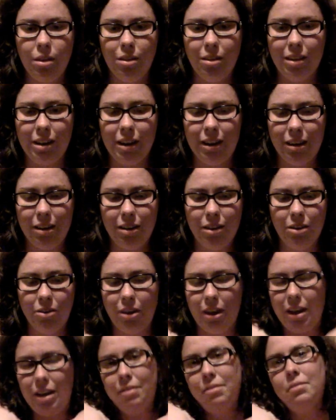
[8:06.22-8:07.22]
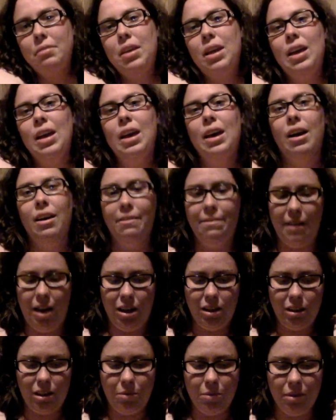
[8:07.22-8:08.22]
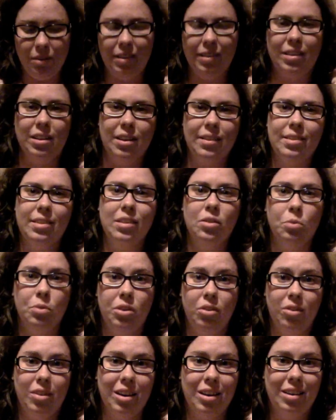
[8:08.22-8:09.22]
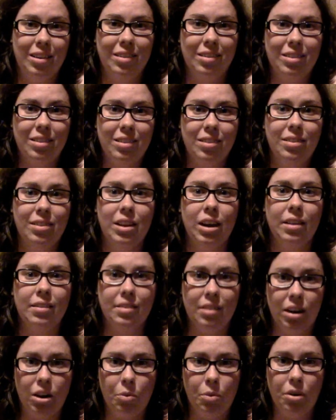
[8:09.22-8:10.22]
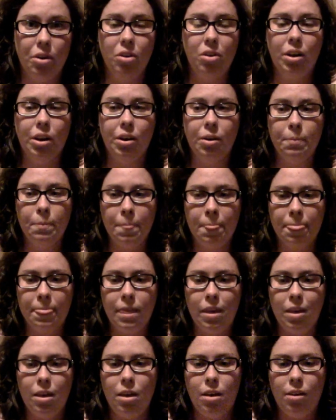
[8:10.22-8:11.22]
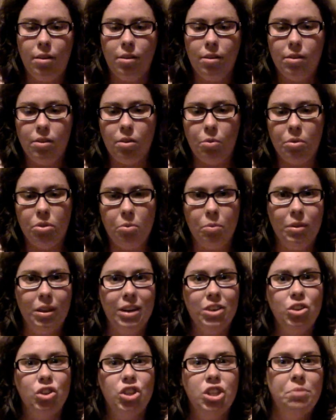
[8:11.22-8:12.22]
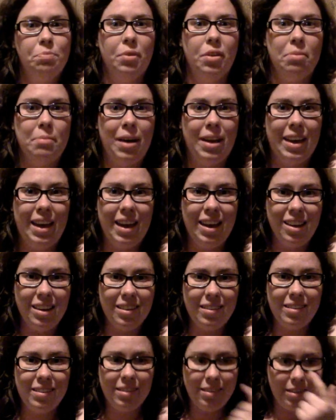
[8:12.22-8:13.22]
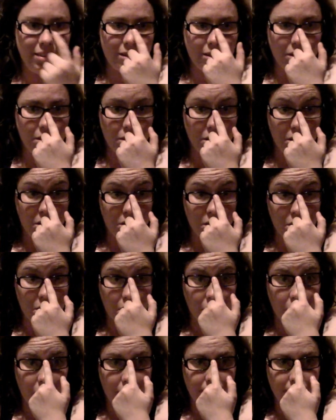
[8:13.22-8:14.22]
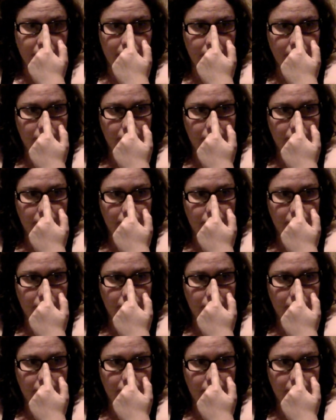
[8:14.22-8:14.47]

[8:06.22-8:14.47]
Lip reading: Like, okay, I finally will discuss this with you guys that I said I would earlier. So with the relationship with my ex, one